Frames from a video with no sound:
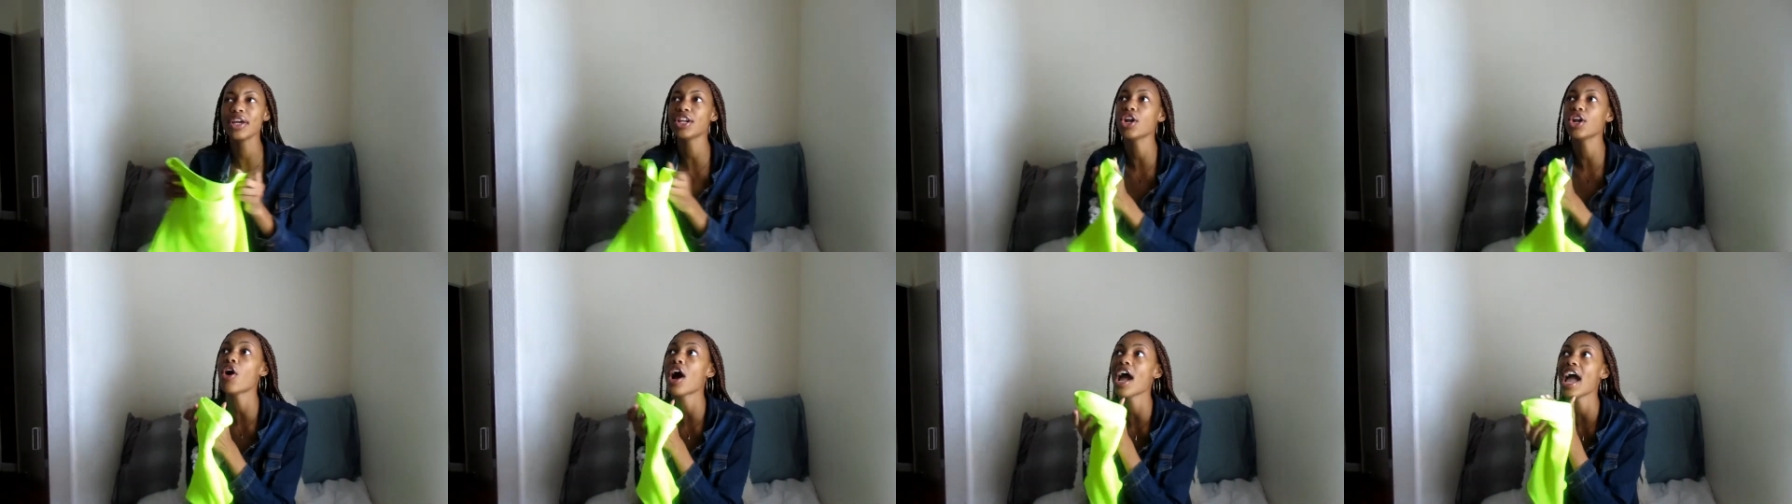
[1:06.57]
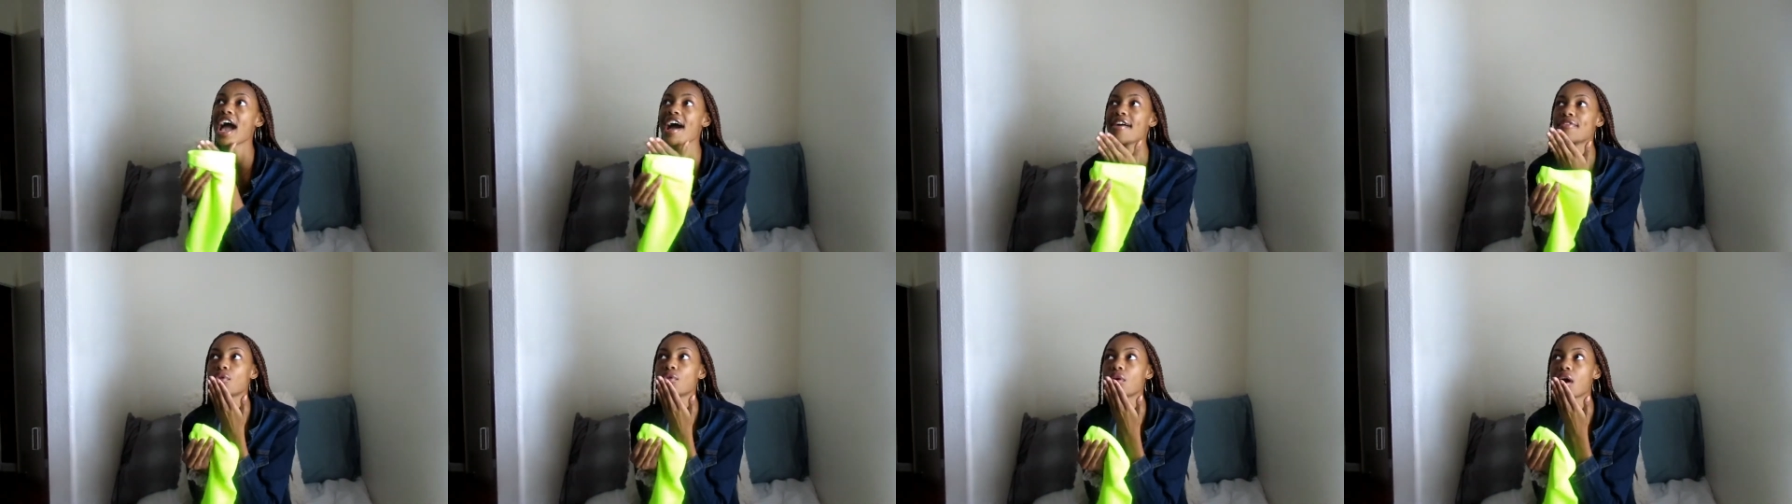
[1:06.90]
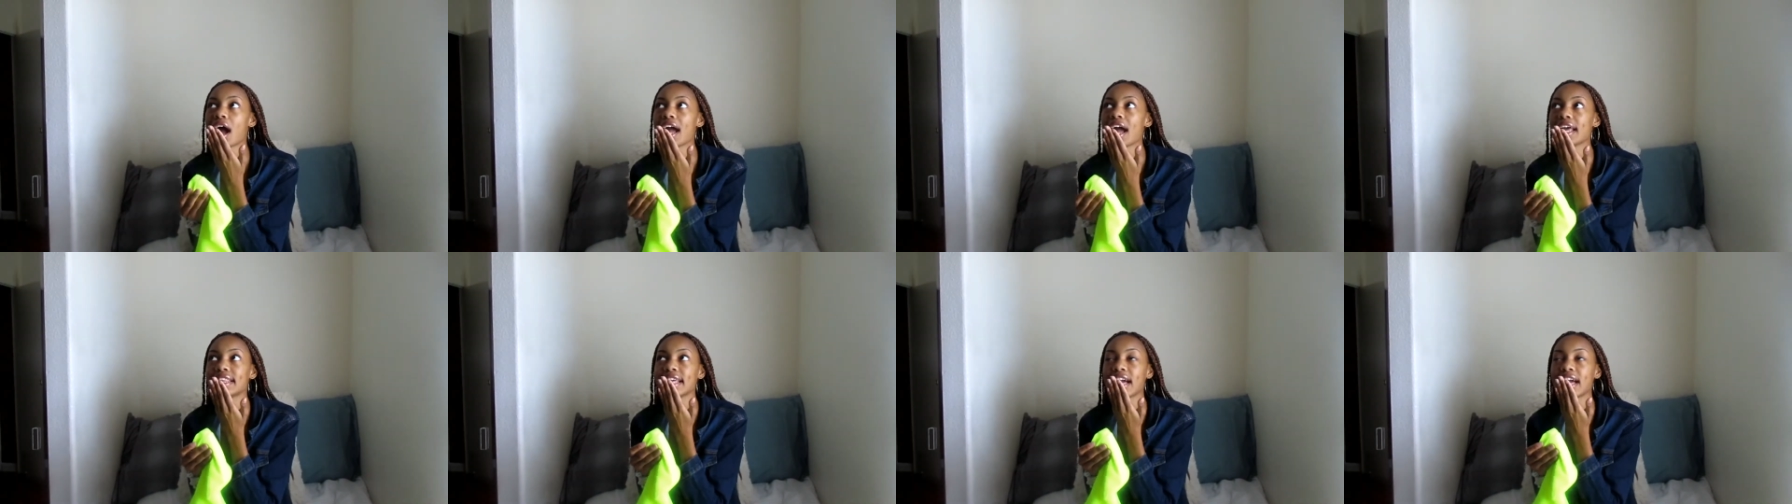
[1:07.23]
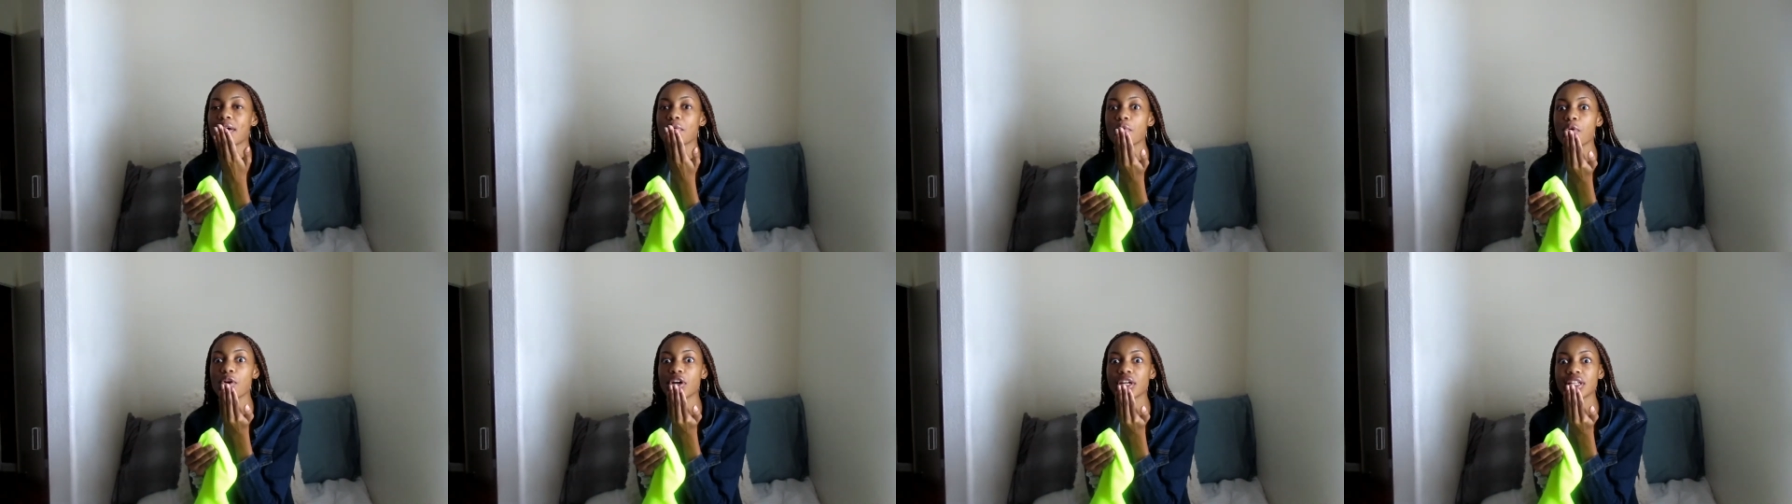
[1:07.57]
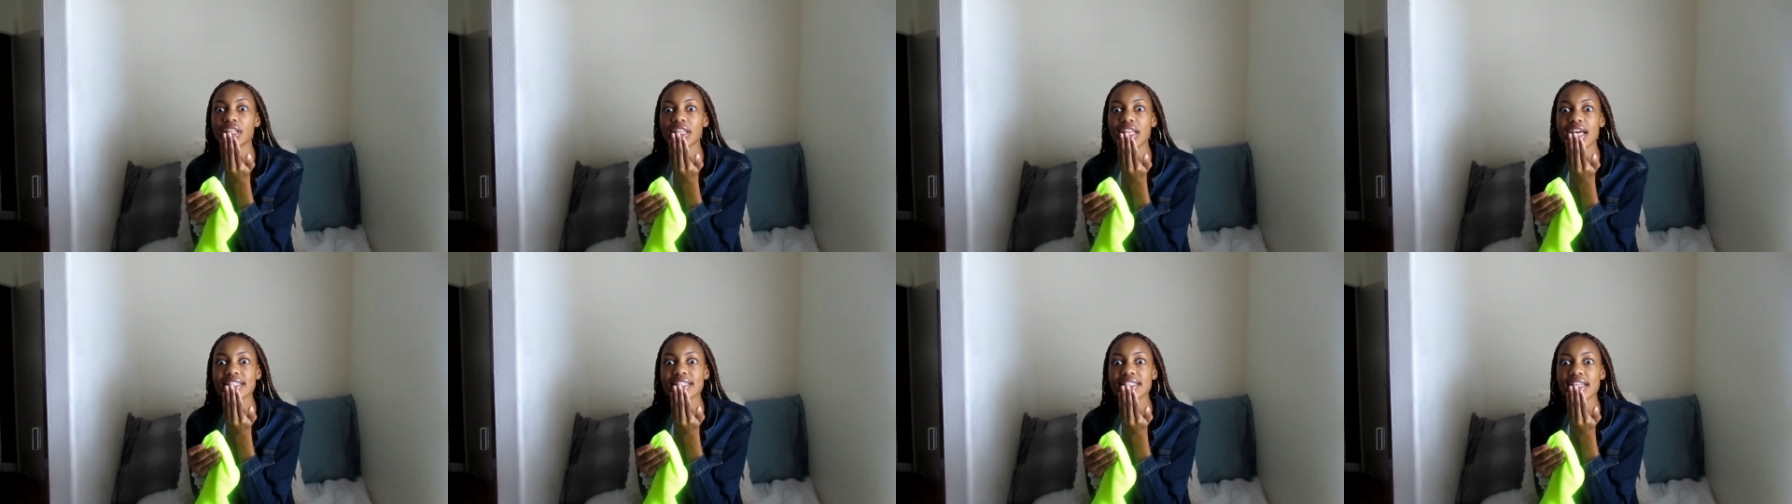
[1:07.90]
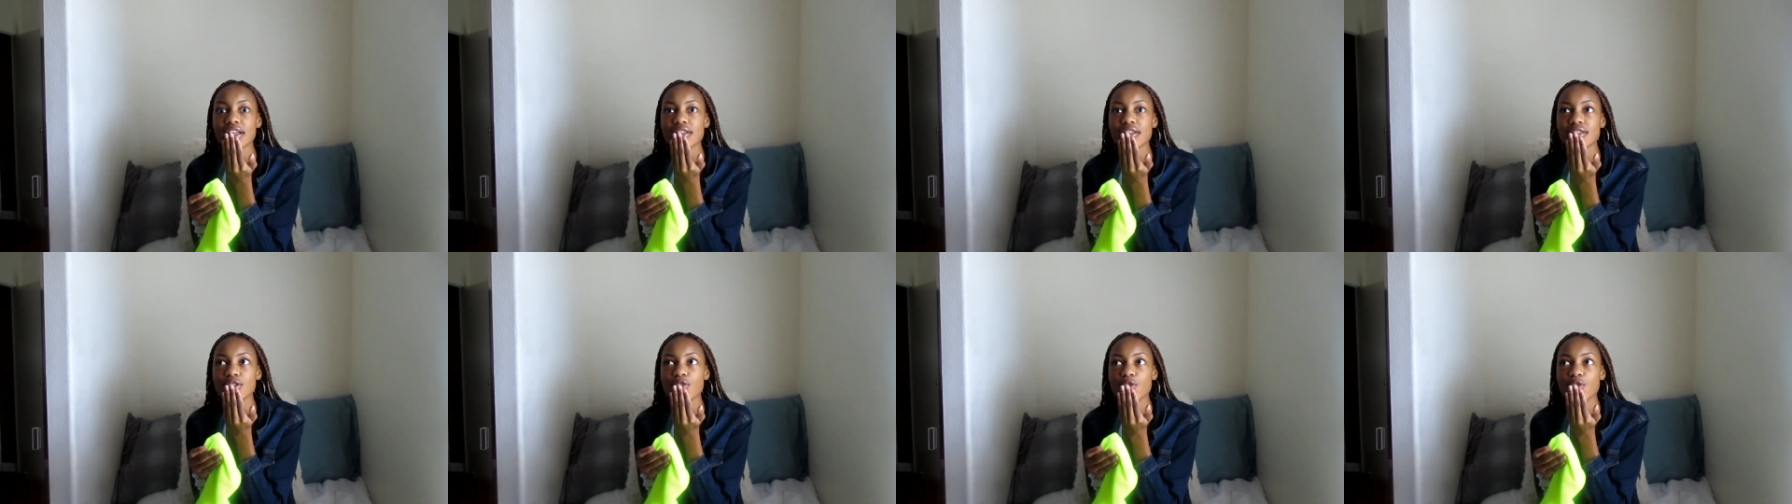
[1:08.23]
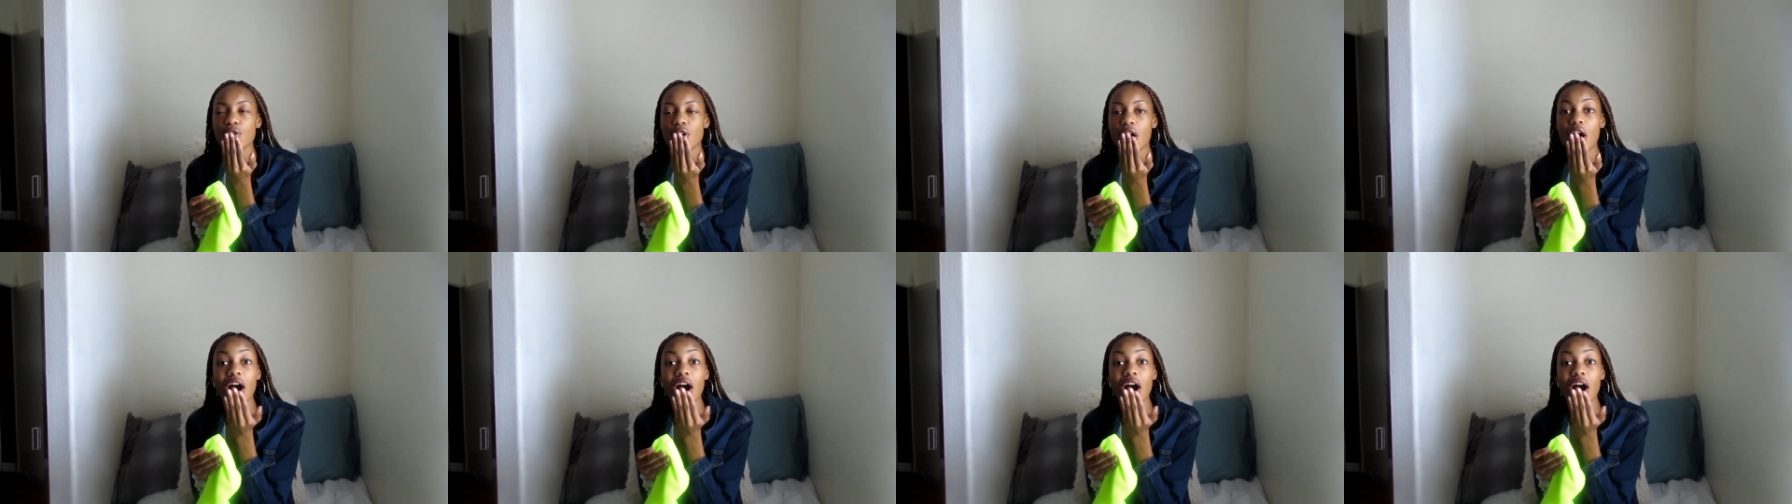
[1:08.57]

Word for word: No, I have worn, I think I wore it on the last day of school.